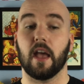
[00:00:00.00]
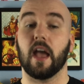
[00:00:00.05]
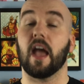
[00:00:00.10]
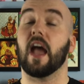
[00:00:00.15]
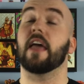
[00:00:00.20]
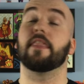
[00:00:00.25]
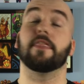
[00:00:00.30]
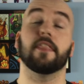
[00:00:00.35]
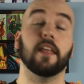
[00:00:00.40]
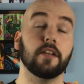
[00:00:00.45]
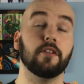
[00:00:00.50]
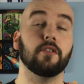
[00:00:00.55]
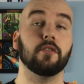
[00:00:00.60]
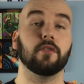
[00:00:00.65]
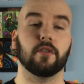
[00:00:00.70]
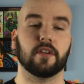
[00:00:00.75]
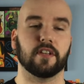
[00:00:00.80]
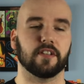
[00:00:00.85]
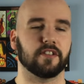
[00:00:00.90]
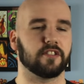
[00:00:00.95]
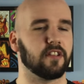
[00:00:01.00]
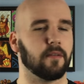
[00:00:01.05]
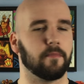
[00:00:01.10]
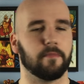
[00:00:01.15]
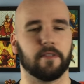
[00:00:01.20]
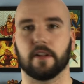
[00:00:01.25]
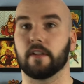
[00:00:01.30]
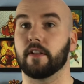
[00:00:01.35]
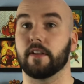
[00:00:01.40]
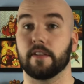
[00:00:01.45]
And then you look at
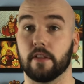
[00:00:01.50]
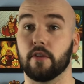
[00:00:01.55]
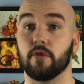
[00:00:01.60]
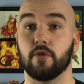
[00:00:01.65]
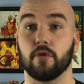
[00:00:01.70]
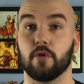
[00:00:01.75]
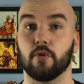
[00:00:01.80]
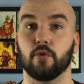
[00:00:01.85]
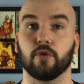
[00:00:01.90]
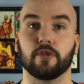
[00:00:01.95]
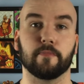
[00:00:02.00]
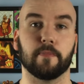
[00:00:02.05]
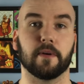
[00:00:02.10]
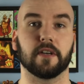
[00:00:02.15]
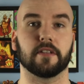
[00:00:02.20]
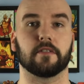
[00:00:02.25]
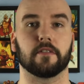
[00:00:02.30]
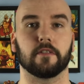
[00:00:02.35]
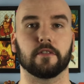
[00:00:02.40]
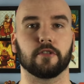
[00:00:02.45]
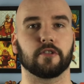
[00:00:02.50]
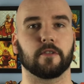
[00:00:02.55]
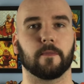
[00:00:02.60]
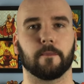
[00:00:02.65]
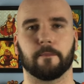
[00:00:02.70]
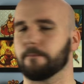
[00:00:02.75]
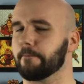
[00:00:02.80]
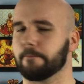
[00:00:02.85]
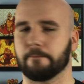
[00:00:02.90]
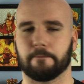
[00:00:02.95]
something like the new Ghostbusters,
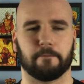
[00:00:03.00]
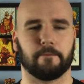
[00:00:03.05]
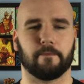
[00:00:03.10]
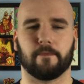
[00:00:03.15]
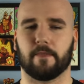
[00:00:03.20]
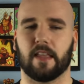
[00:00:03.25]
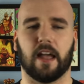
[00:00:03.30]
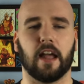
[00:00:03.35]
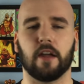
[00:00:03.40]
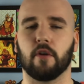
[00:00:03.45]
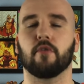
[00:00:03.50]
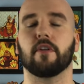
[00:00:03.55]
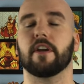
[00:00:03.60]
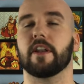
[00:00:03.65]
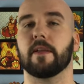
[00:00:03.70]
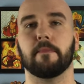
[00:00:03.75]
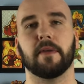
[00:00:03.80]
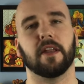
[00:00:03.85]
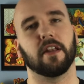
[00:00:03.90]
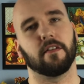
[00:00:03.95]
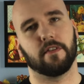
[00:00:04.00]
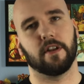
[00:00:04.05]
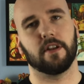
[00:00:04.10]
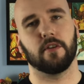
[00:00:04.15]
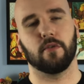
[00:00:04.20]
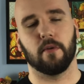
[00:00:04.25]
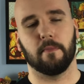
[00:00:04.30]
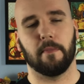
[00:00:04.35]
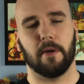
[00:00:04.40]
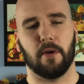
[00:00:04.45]
I already made a
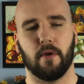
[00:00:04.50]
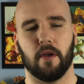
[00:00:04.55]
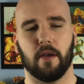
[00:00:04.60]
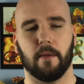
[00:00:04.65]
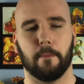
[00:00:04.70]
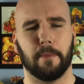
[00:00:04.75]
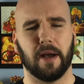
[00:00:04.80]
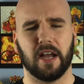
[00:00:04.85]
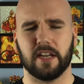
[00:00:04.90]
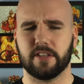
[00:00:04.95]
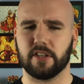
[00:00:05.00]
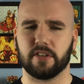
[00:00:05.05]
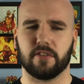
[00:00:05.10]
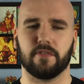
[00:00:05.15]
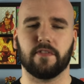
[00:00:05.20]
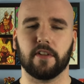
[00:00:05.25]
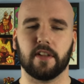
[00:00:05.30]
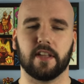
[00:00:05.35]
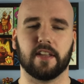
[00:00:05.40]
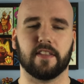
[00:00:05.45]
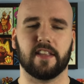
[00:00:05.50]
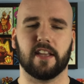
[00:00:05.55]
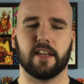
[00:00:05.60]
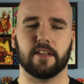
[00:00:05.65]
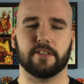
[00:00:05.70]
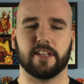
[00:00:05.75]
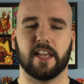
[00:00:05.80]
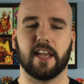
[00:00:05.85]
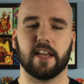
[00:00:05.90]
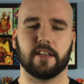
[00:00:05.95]
video about it, but I just feel like the
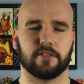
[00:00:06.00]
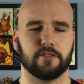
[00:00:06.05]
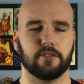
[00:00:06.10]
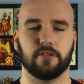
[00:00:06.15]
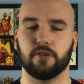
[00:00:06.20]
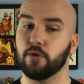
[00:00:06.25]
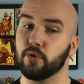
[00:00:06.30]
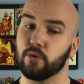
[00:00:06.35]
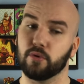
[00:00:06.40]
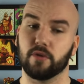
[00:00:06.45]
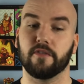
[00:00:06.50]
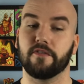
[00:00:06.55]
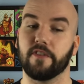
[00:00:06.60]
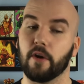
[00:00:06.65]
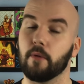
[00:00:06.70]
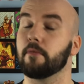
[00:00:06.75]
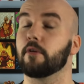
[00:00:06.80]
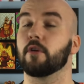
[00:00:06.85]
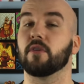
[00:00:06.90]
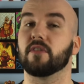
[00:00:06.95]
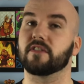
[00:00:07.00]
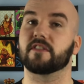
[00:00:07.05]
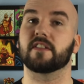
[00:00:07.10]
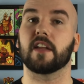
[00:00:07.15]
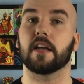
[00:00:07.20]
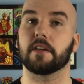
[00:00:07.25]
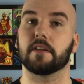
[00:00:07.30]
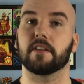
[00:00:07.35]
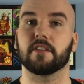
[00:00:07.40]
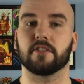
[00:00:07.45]
execs knew the film couldn't
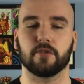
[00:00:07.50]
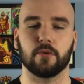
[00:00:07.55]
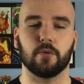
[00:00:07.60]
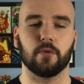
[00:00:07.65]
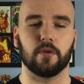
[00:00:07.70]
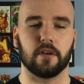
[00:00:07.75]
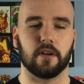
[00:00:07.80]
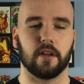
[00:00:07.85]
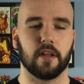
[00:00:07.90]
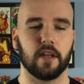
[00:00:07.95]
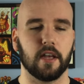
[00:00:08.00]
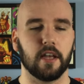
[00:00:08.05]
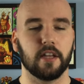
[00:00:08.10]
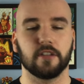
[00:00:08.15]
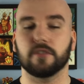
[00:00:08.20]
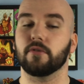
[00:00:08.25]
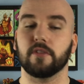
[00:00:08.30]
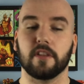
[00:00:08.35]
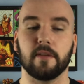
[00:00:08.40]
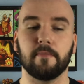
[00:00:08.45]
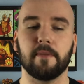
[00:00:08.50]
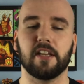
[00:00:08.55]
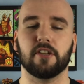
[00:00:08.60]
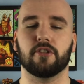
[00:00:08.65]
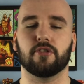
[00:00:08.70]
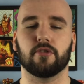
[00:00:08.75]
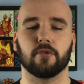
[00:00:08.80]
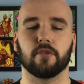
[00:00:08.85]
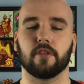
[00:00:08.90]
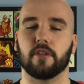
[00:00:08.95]
stand on its own, so they made
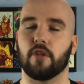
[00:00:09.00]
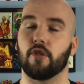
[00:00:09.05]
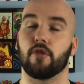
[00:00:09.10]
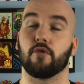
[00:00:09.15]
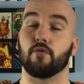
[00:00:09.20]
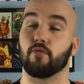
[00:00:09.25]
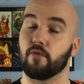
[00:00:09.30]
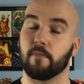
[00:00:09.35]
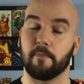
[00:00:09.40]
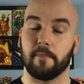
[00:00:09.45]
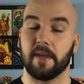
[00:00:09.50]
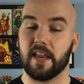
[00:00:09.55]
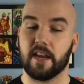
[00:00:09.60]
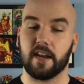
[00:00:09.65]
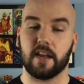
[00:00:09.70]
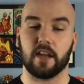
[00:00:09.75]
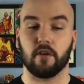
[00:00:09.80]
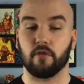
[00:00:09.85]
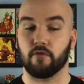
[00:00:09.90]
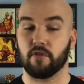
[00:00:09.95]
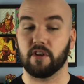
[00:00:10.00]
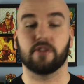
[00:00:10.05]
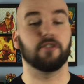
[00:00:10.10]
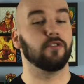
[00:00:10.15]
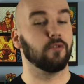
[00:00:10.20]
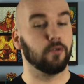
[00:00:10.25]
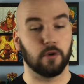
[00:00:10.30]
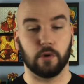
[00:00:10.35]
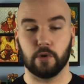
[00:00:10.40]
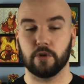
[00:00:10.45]
sure that the remaining
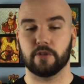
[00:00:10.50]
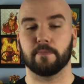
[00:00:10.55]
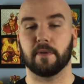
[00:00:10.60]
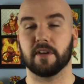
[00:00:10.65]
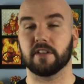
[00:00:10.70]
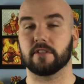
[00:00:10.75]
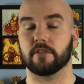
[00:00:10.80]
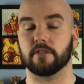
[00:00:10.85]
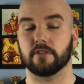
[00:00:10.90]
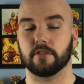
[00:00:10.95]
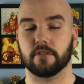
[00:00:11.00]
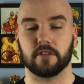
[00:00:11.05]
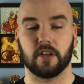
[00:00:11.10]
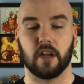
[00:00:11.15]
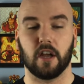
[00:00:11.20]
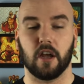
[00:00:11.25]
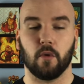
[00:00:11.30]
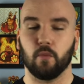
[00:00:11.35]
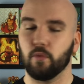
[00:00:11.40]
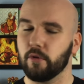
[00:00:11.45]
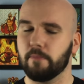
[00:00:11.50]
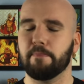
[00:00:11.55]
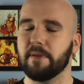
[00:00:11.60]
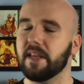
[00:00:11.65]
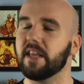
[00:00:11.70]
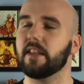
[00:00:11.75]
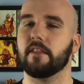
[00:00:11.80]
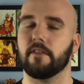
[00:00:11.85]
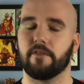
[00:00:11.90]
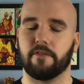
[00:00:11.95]
original Ghostbusters would be
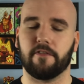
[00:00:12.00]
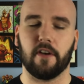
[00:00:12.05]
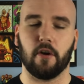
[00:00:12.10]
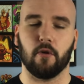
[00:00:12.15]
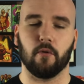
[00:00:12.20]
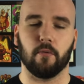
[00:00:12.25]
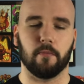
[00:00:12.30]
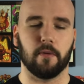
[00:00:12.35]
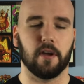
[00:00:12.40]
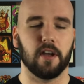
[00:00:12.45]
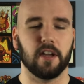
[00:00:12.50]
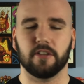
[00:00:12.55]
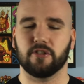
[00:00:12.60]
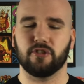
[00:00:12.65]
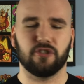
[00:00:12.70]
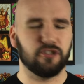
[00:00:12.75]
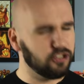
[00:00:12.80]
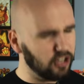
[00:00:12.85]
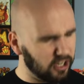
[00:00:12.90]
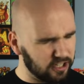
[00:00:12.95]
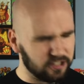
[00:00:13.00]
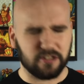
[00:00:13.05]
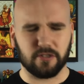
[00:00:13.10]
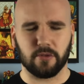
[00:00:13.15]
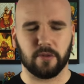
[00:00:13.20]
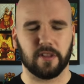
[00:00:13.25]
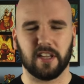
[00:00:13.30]
in the film, just so they